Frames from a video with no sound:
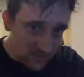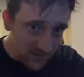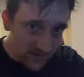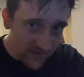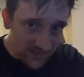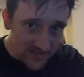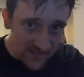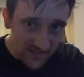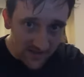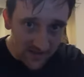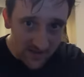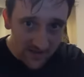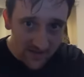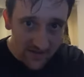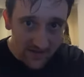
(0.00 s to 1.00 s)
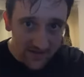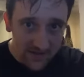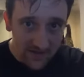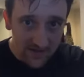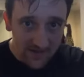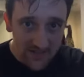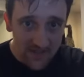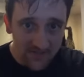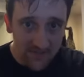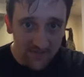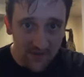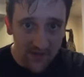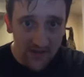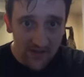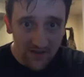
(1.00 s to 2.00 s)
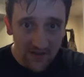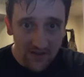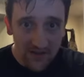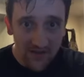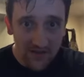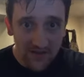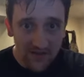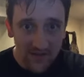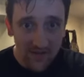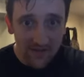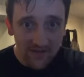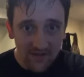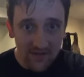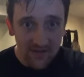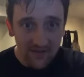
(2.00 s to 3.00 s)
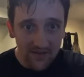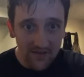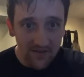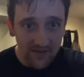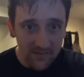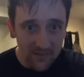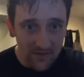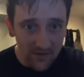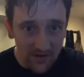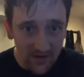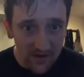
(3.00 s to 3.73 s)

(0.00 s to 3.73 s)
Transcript: What did I say? Did I say frick? I say that a lot. I'm sorry.